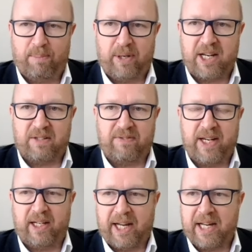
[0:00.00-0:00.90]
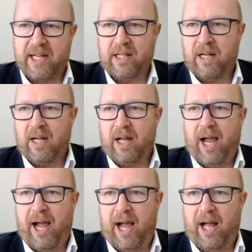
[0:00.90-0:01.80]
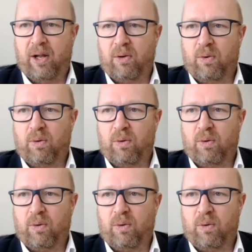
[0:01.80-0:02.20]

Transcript: pretty severely. Uh,